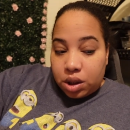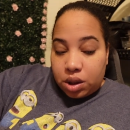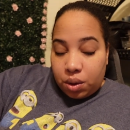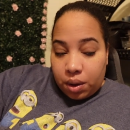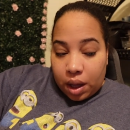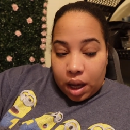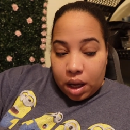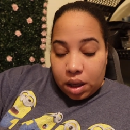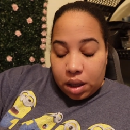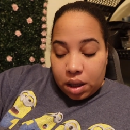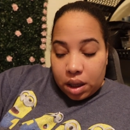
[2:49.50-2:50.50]
do
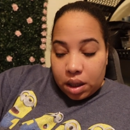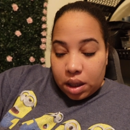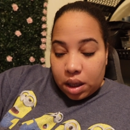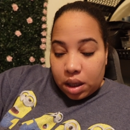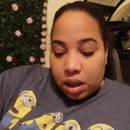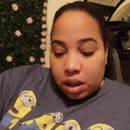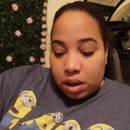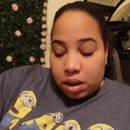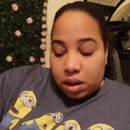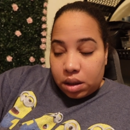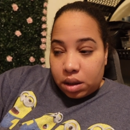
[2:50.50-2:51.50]
that, and then
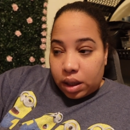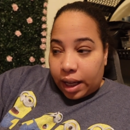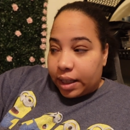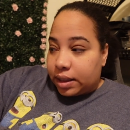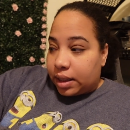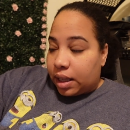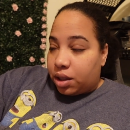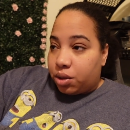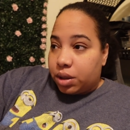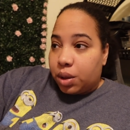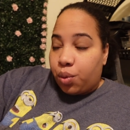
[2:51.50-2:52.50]
like I said,
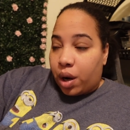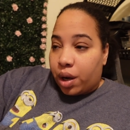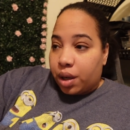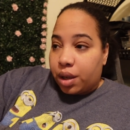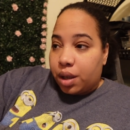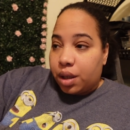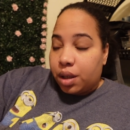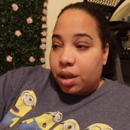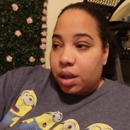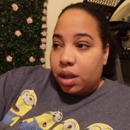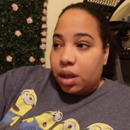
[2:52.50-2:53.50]
do some work.
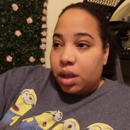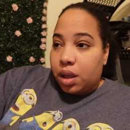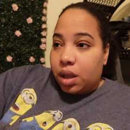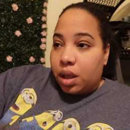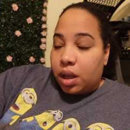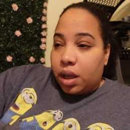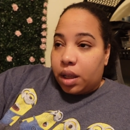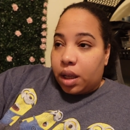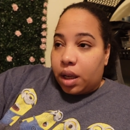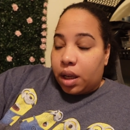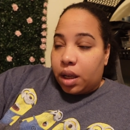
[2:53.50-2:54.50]
And
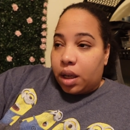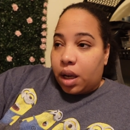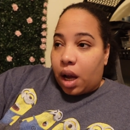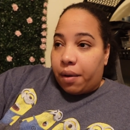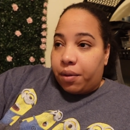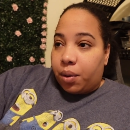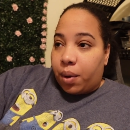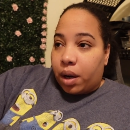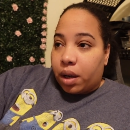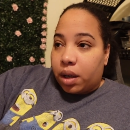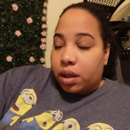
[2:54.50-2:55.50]
then after
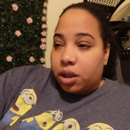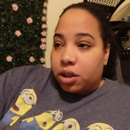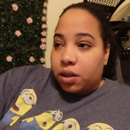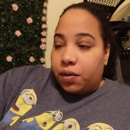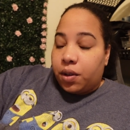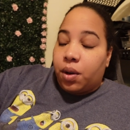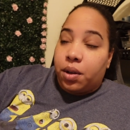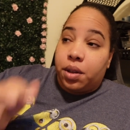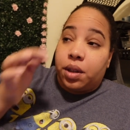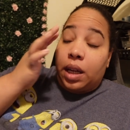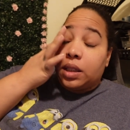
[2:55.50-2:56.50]
work, there's a few other
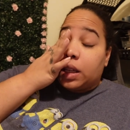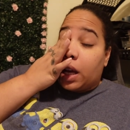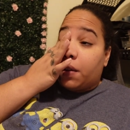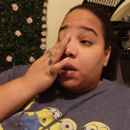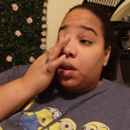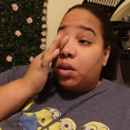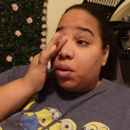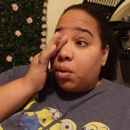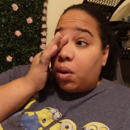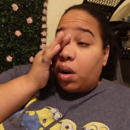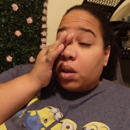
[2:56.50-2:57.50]
things I have to
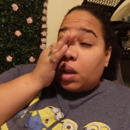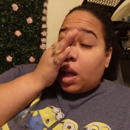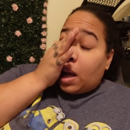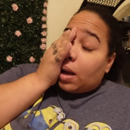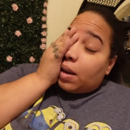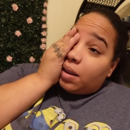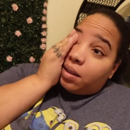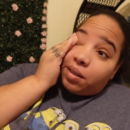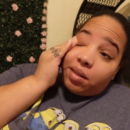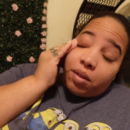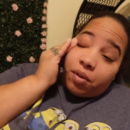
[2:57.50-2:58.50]
do online
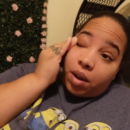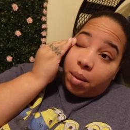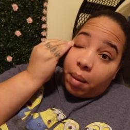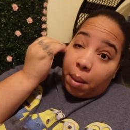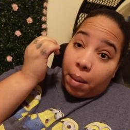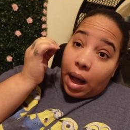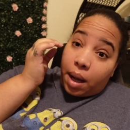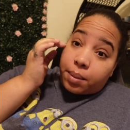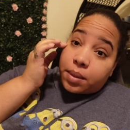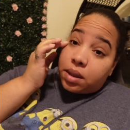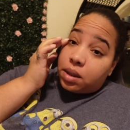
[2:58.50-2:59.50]
for my
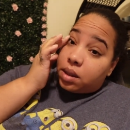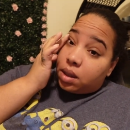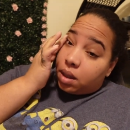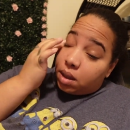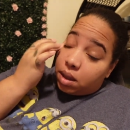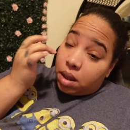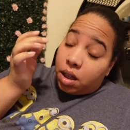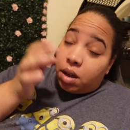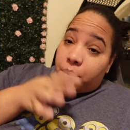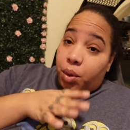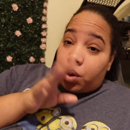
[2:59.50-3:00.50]
mom's,
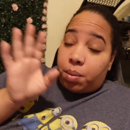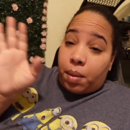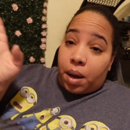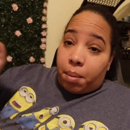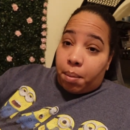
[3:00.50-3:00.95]
both my,